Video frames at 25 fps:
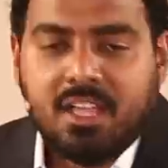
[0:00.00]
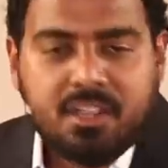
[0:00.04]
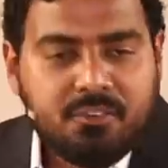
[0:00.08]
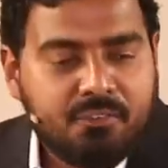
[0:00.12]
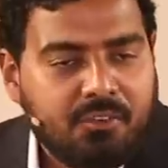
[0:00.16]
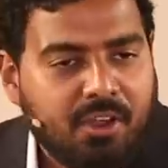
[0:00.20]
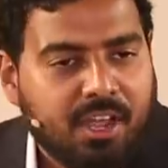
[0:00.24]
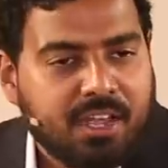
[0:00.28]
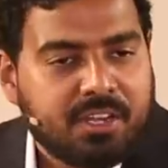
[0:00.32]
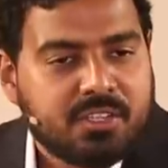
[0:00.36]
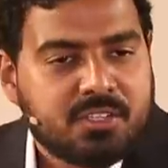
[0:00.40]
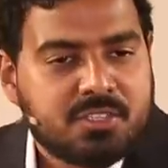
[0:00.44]

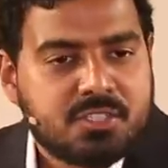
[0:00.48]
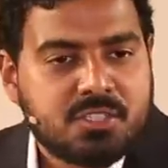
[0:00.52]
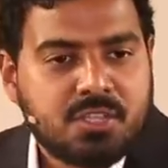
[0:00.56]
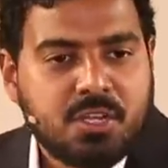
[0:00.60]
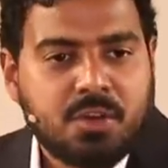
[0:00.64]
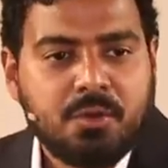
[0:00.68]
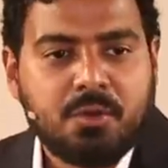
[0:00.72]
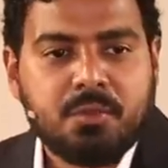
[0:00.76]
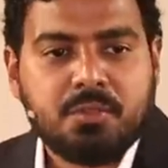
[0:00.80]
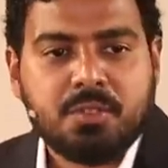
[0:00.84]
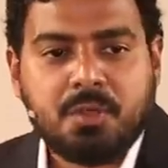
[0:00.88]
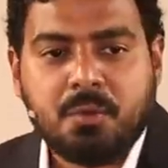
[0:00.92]
Right.
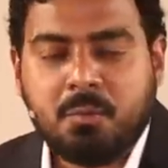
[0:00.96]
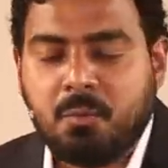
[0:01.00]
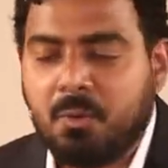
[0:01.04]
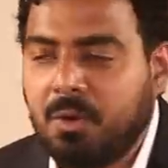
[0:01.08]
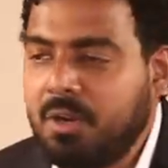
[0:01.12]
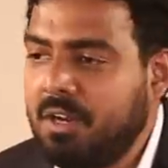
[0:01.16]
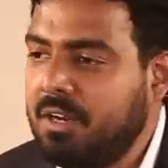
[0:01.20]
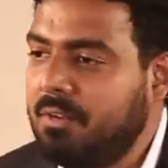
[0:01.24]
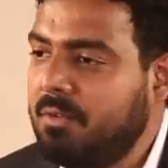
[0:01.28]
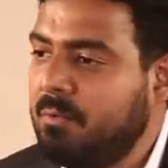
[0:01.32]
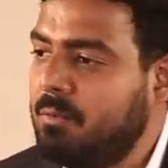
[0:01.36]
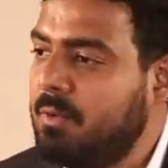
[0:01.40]
So the
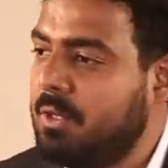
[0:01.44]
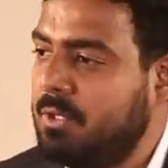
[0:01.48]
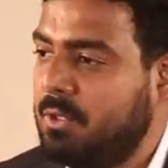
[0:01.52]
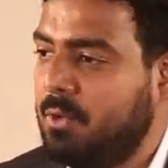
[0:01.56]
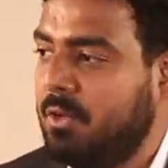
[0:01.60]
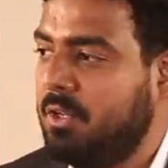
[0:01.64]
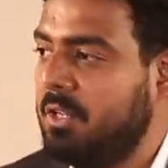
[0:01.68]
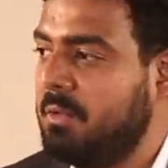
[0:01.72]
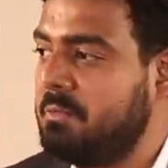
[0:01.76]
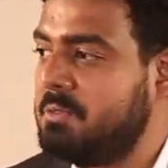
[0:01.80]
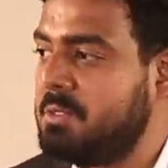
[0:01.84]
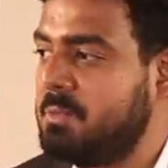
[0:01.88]
word, we
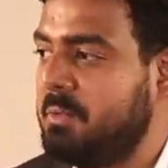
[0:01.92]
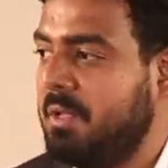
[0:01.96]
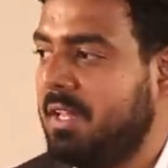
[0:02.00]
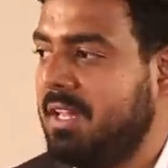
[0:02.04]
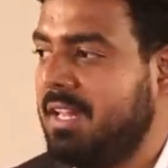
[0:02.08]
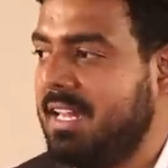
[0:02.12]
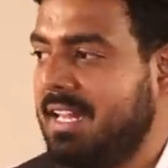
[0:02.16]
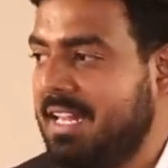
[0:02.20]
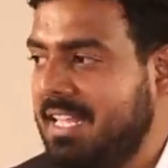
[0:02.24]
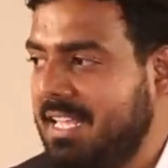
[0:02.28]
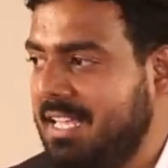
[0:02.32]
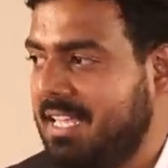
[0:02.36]
told him spell
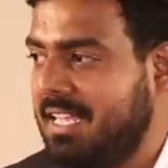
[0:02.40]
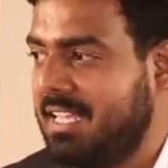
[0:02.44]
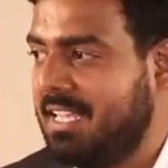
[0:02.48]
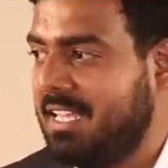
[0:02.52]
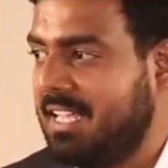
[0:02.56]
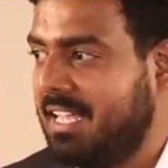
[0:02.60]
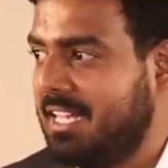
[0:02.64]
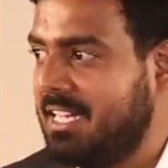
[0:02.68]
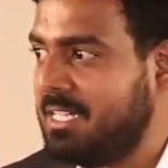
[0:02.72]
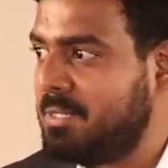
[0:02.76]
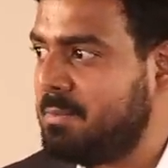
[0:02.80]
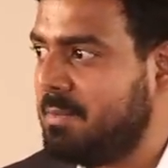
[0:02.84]

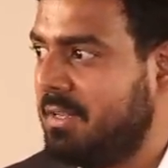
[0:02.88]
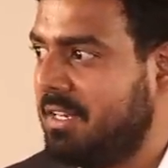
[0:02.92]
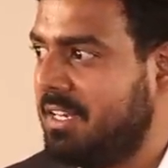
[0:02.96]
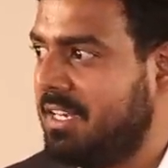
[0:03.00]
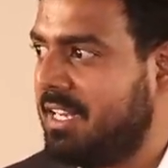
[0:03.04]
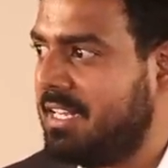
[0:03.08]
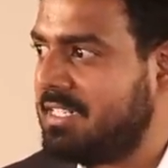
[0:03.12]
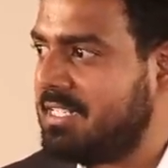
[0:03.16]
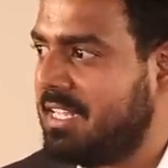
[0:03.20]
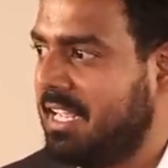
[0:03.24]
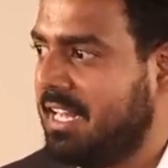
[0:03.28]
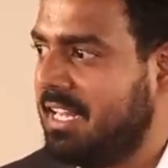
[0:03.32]
league and he spelled it
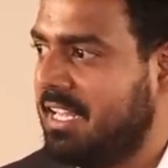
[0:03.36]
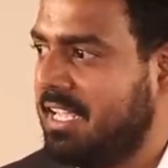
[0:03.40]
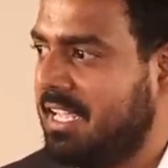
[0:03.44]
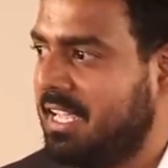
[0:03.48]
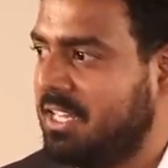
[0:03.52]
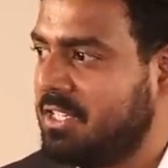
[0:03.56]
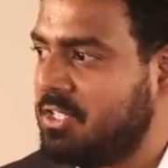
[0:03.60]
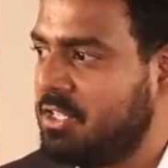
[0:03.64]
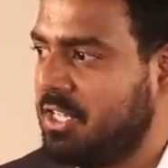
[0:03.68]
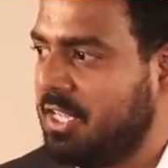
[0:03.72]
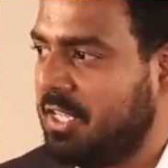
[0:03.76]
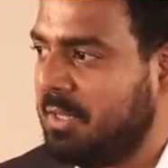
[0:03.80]
as
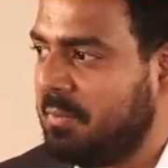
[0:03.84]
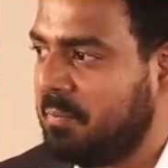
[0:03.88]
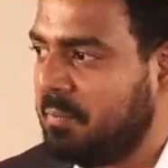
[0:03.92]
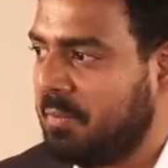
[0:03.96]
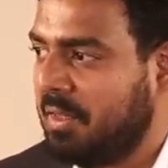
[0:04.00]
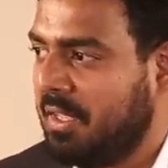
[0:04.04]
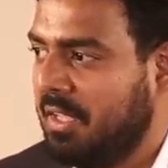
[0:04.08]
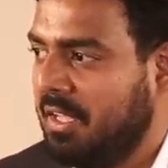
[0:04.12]
L-E-A-G.